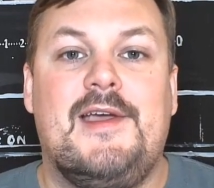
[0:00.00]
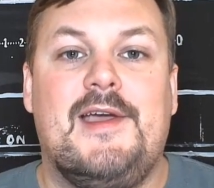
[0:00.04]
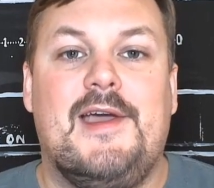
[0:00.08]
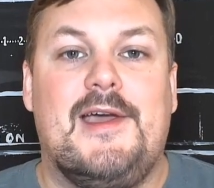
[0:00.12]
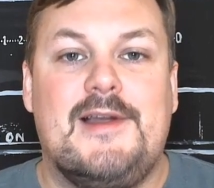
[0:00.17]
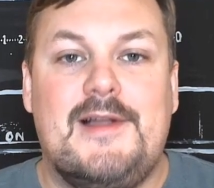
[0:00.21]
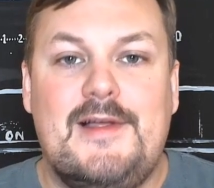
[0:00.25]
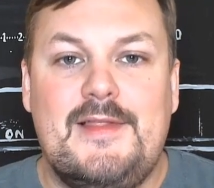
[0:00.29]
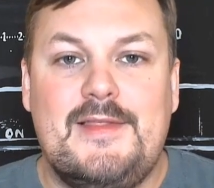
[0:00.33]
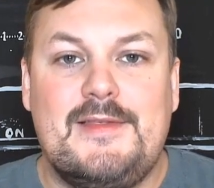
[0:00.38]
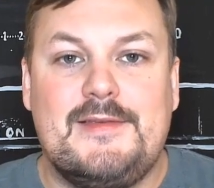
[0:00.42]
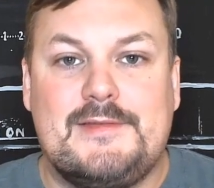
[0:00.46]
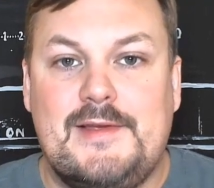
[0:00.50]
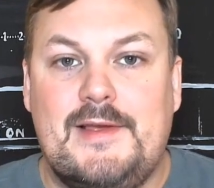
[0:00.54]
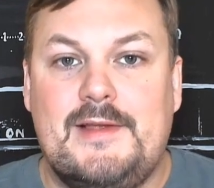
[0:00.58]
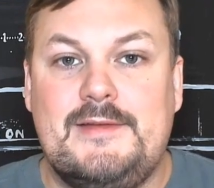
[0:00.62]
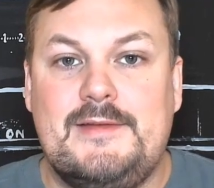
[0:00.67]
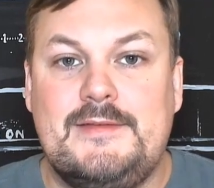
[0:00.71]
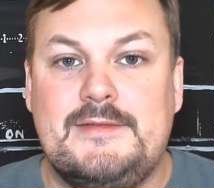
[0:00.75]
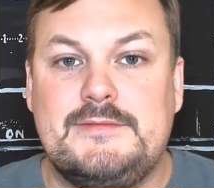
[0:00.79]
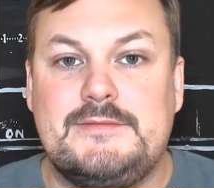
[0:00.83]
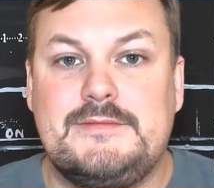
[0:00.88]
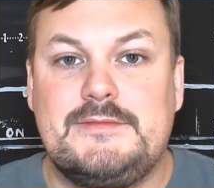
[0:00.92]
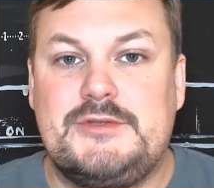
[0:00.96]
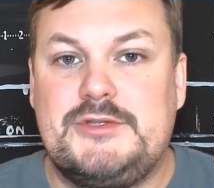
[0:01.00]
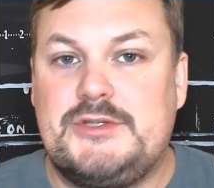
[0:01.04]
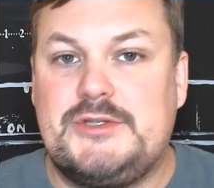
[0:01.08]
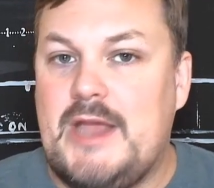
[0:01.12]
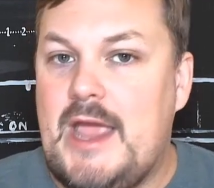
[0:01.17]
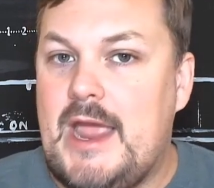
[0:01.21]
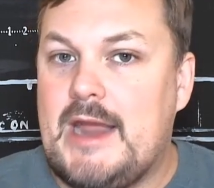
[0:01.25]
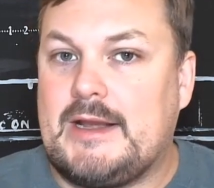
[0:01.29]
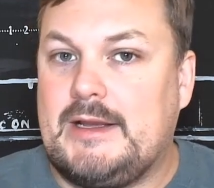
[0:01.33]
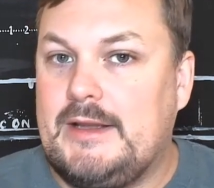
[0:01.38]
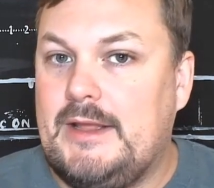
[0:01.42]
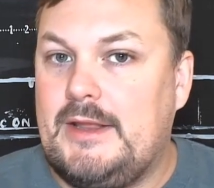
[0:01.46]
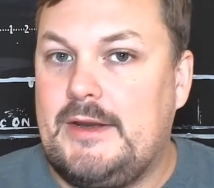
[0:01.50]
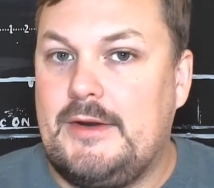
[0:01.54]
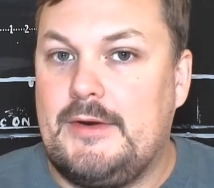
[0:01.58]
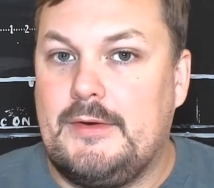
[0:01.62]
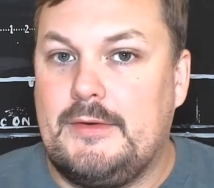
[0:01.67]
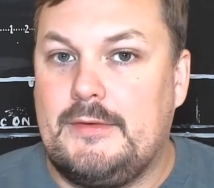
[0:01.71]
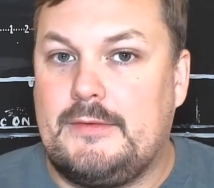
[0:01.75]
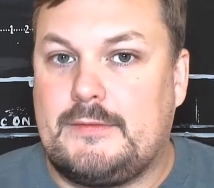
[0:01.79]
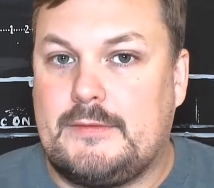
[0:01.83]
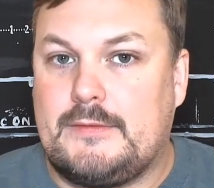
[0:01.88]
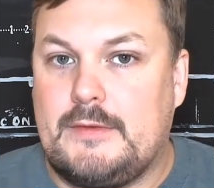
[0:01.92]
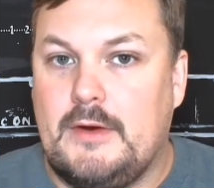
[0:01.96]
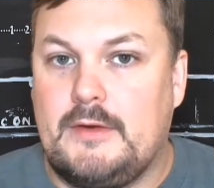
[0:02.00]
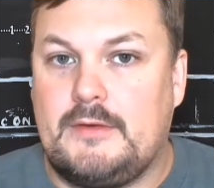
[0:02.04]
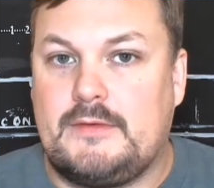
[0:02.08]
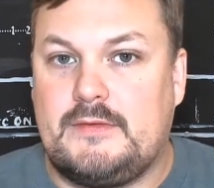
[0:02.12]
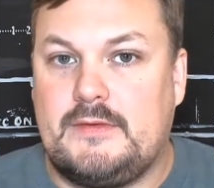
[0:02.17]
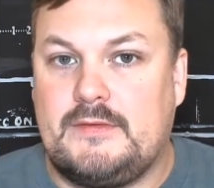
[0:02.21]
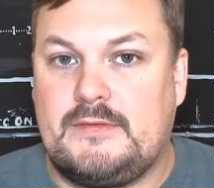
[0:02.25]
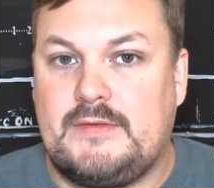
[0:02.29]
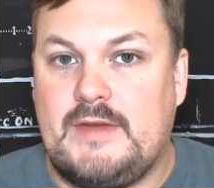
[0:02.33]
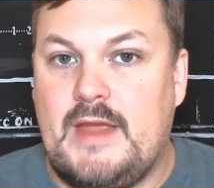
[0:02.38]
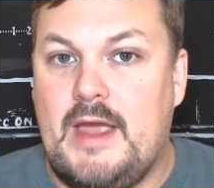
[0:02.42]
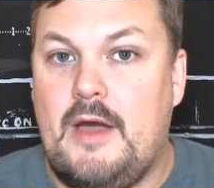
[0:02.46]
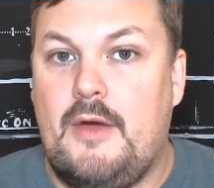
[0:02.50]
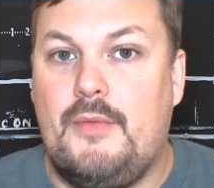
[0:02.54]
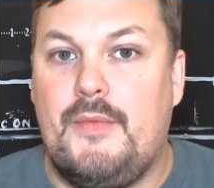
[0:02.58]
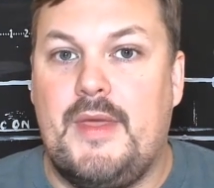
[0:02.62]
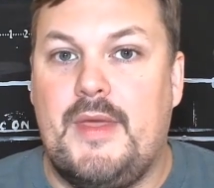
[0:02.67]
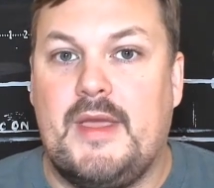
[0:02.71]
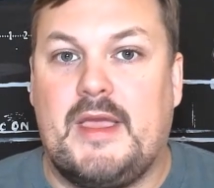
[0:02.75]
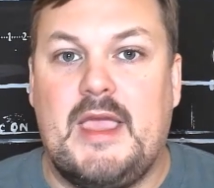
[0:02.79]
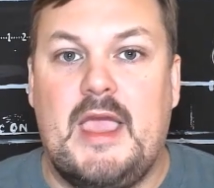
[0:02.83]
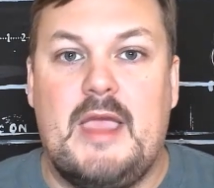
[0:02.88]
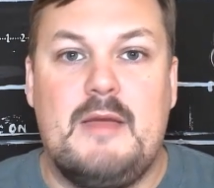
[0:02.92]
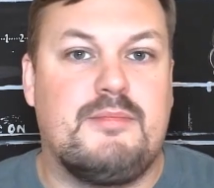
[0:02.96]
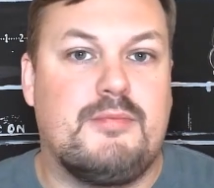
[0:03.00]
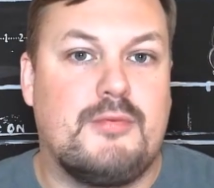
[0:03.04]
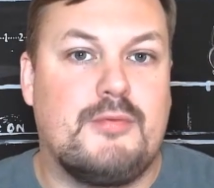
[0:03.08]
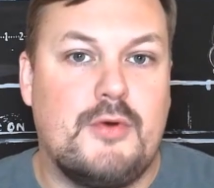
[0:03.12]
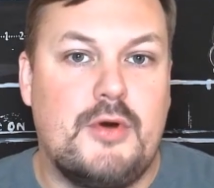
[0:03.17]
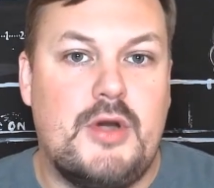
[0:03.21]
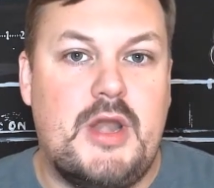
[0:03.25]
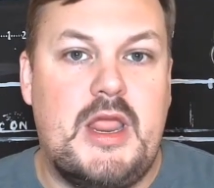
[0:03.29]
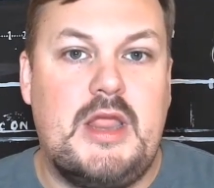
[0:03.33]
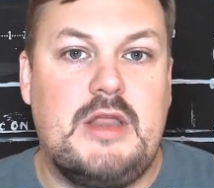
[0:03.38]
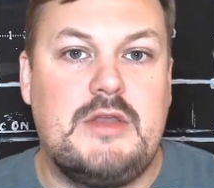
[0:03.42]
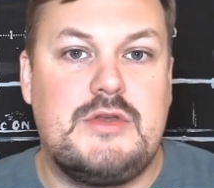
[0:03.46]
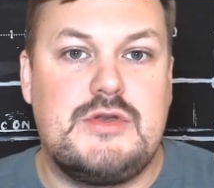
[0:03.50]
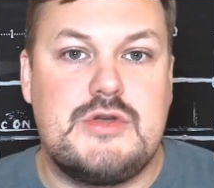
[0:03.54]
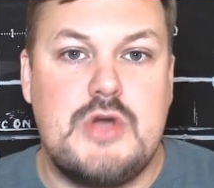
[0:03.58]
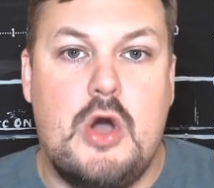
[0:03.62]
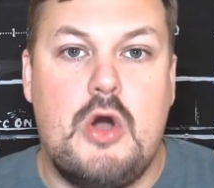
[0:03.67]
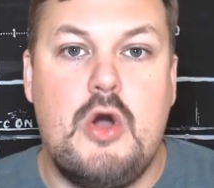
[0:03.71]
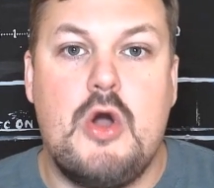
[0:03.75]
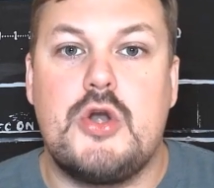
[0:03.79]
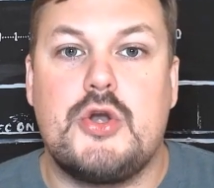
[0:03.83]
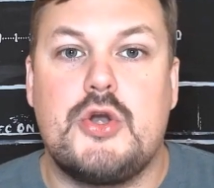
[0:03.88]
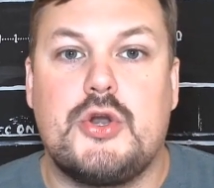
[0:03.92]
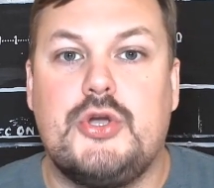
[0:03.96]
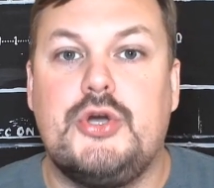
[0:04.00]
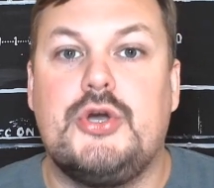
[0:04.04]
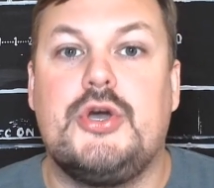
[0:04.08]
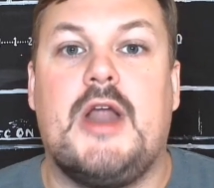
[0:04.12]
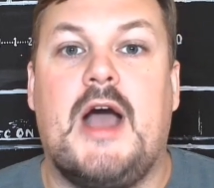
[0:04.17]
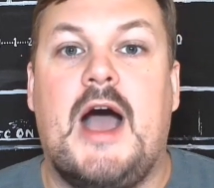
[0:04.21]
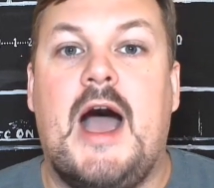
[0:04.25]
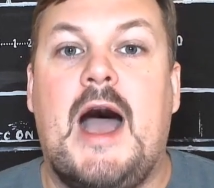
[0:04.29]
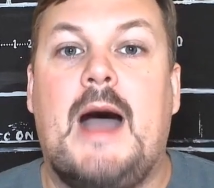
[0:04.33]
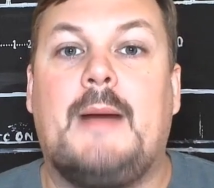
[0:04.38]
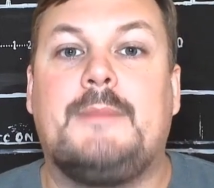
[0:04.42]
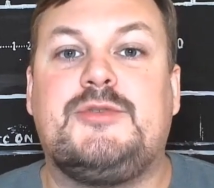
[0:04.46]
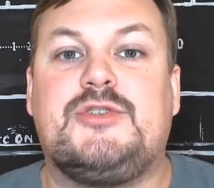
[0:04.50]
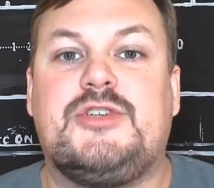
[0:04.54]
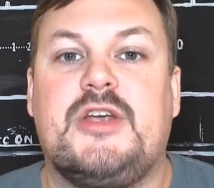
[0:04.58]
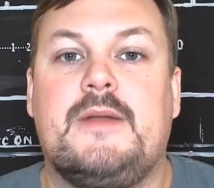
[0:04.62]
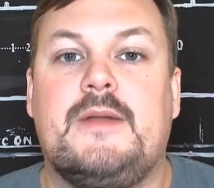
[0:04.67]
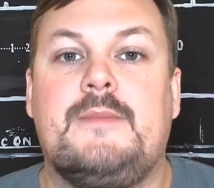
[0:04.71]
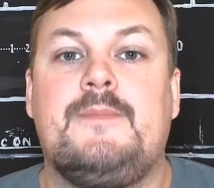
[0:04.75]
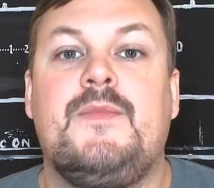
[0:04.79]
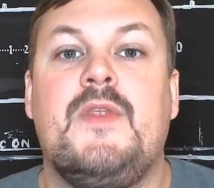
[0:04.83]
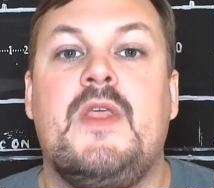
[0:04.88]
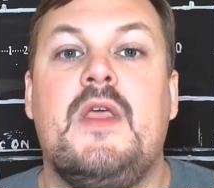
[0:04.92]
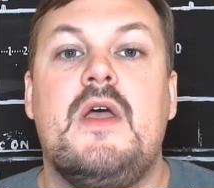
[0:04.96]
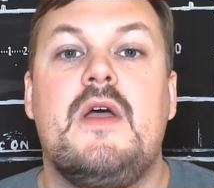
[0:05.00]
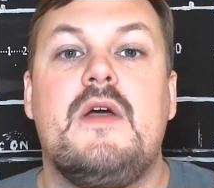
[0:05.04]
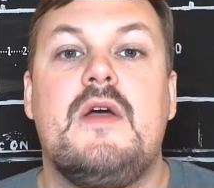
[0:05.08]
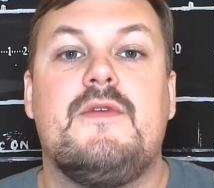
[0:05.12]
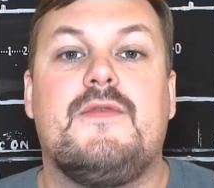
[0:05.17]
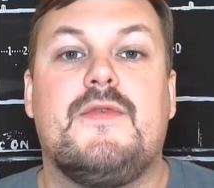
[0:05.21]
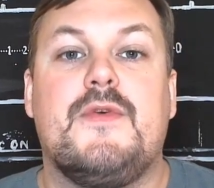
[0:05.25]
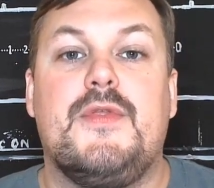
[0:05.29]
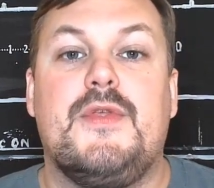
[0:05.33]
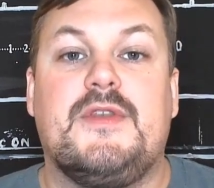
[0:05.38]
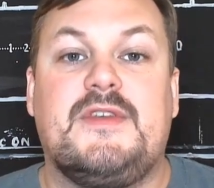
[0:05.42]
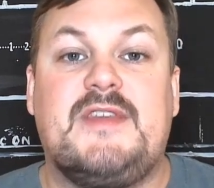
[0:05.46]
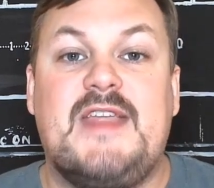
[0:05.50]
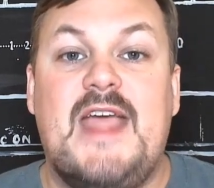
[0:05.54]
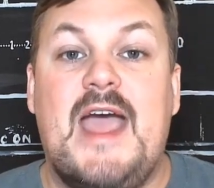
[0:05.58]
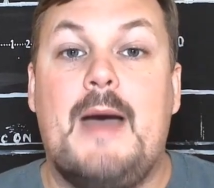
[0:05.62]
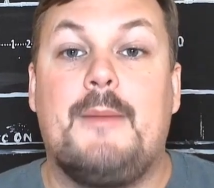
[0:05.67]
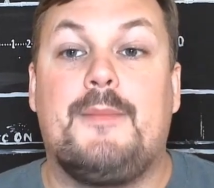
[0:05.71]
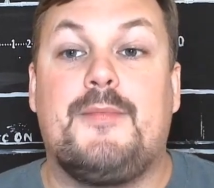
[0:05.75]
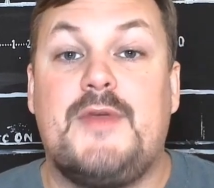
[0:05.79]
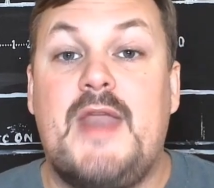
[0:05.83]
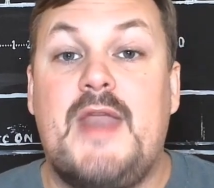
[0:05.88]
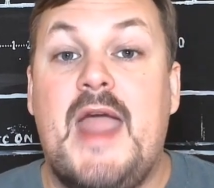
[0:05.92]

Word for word: And all of a sudden, Shaq Leonard starts to sound like a pretty darn good option for the depth.